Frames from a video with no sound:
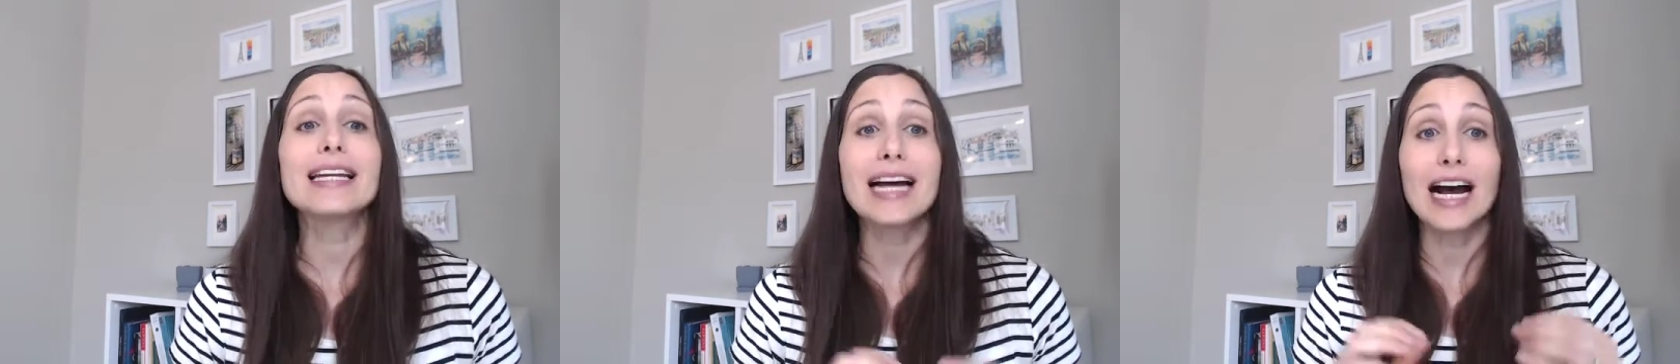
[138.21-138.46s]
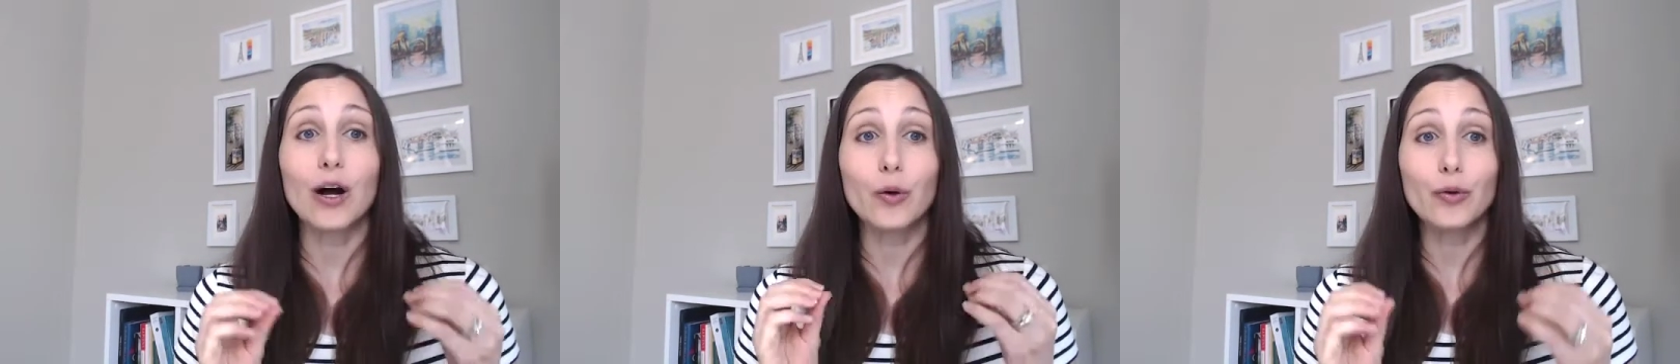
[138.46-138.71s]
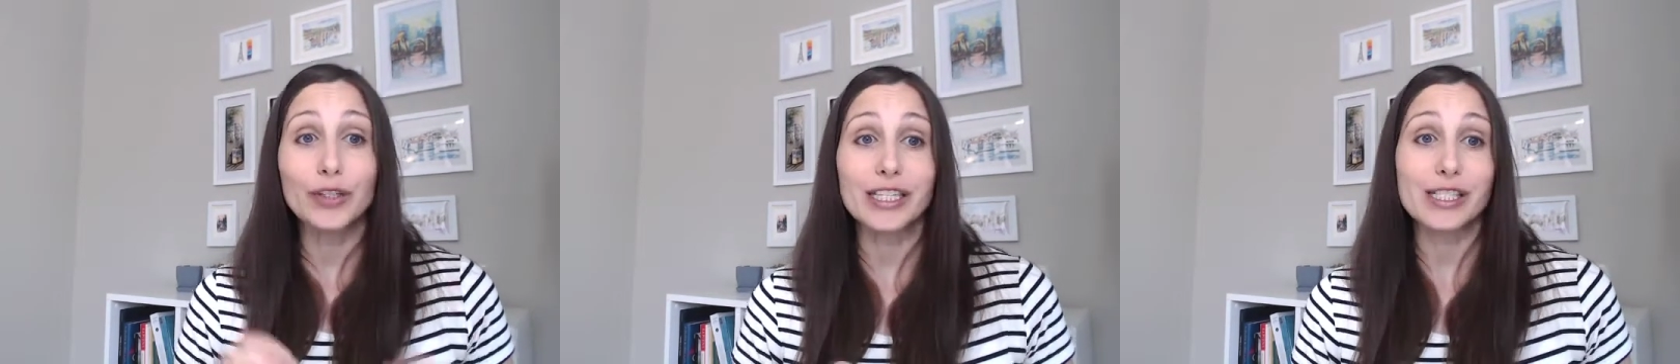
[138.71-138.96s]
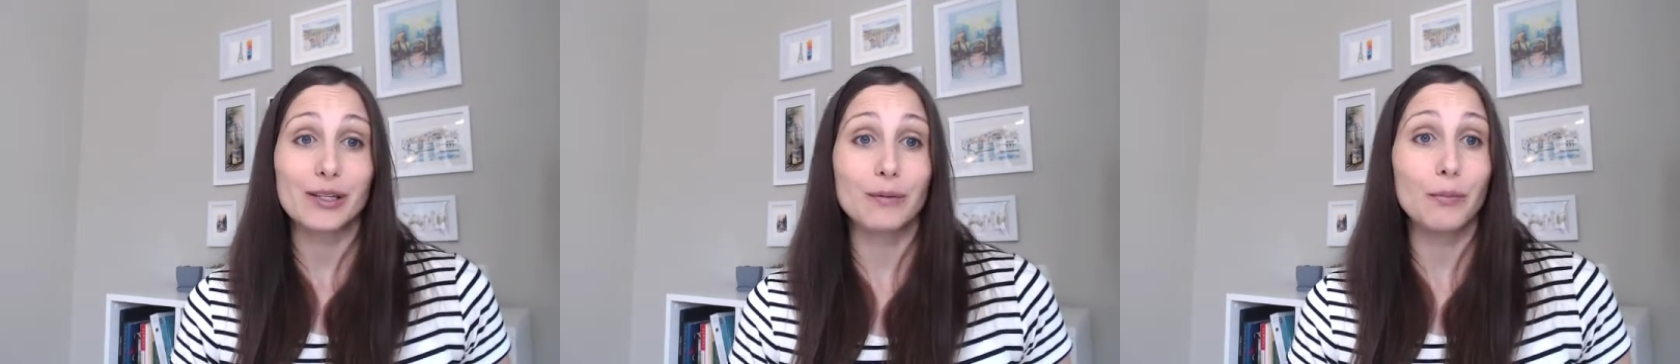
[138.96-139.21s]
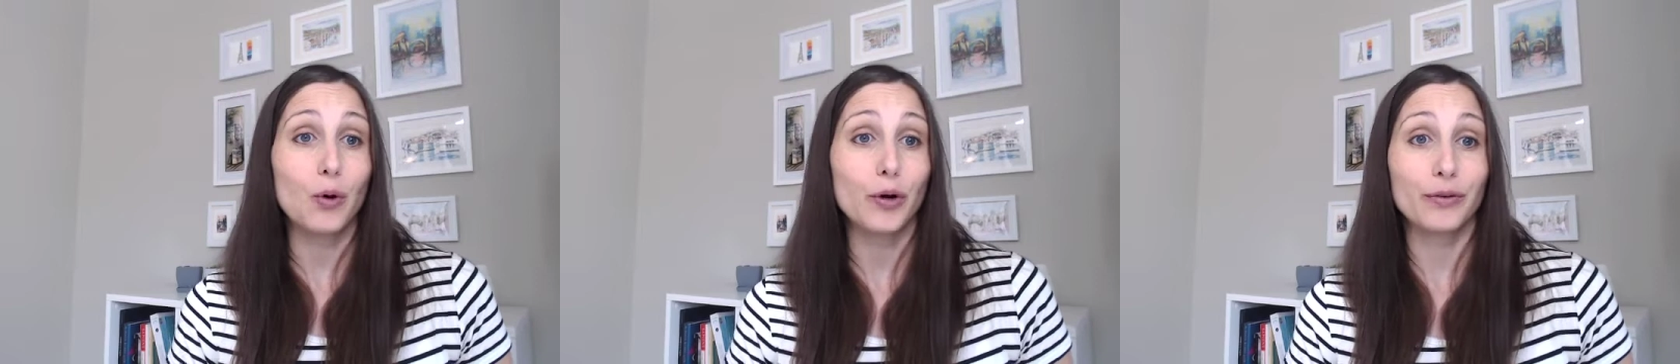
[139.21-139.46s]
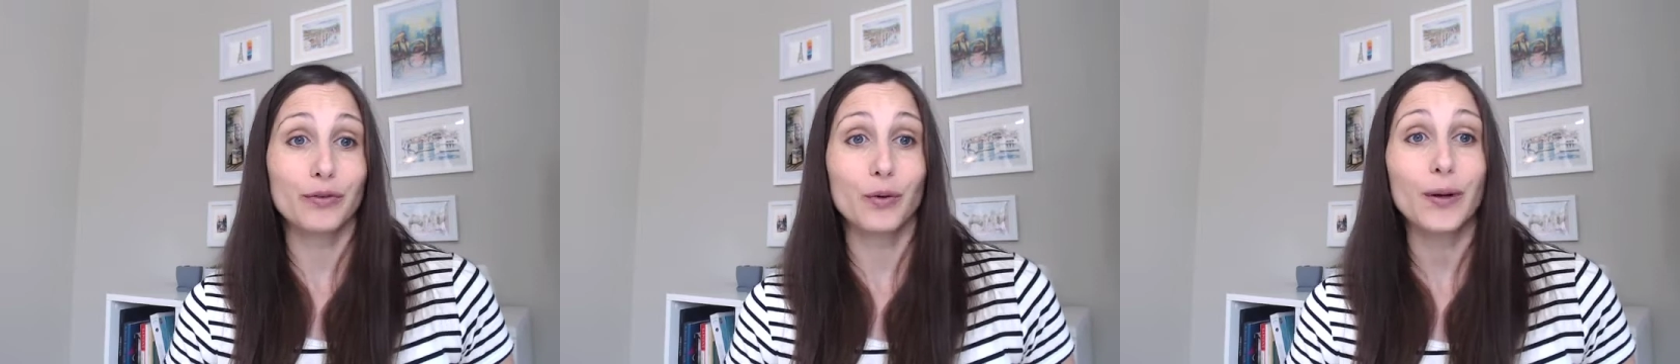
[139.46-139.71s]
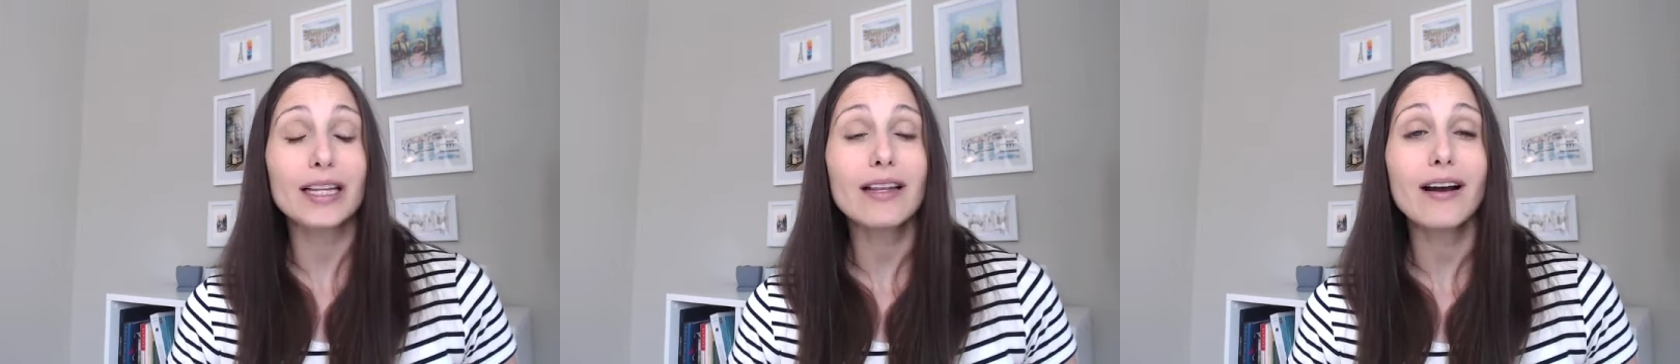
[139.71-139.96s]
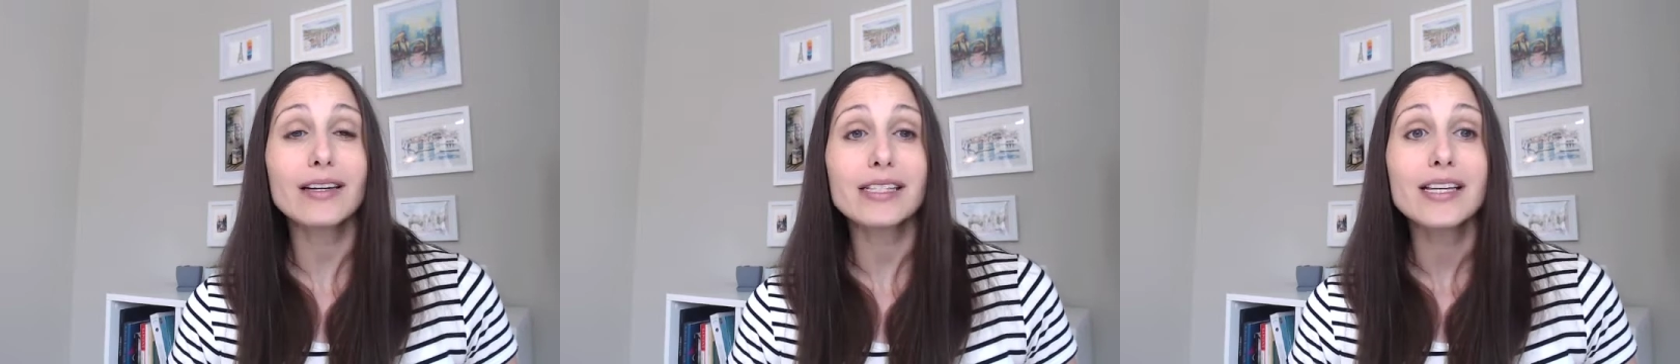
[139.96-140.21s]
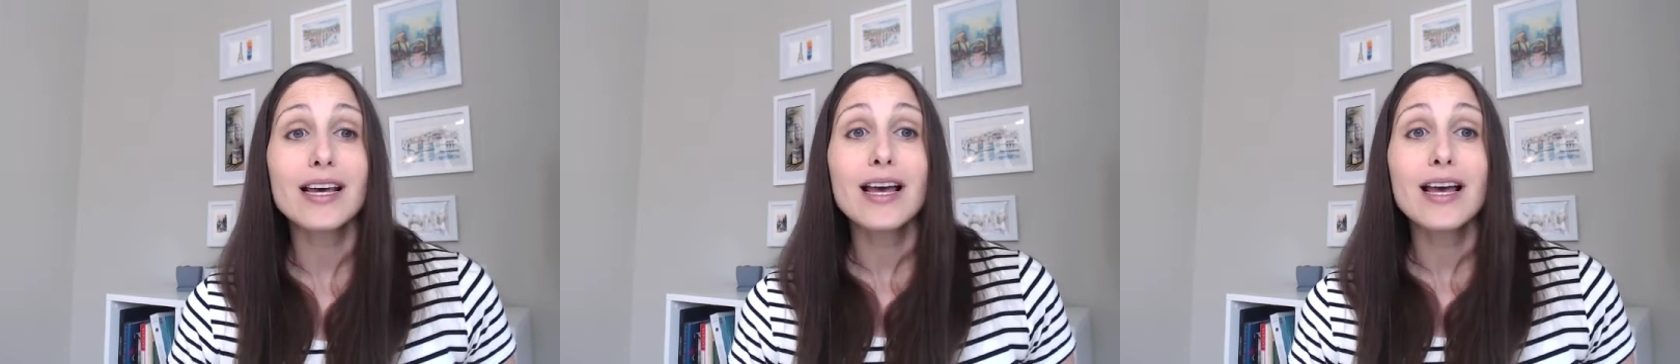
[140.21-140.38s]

And not only is it important for weight loss,